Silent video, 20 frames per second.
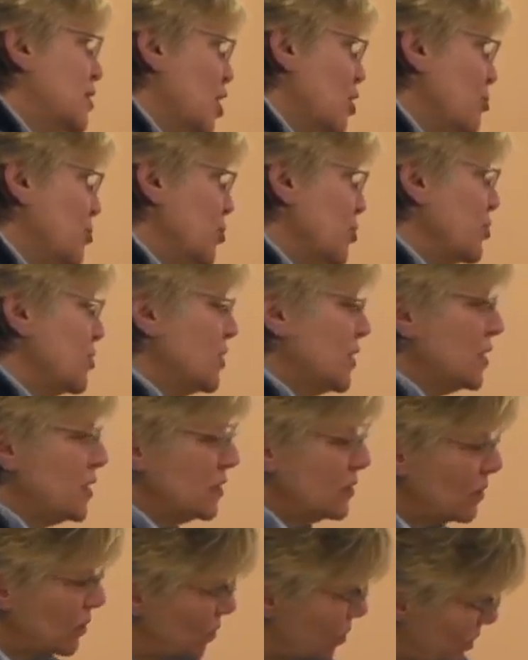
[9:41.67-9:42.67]
numbers and in
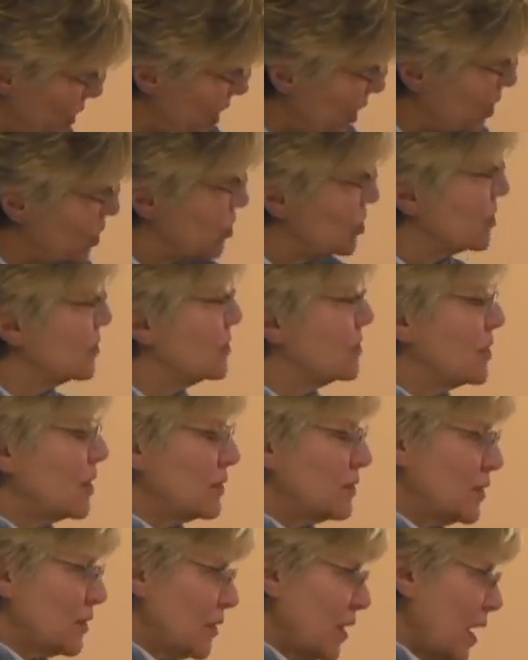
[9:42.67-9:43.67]
the locations
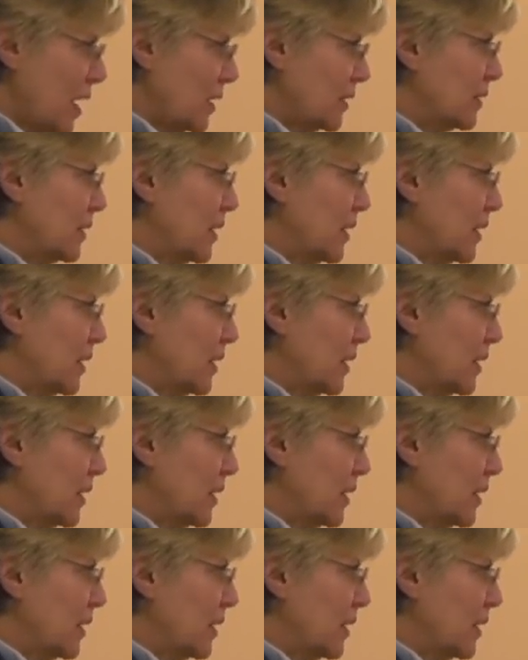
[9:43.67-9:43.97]
that they're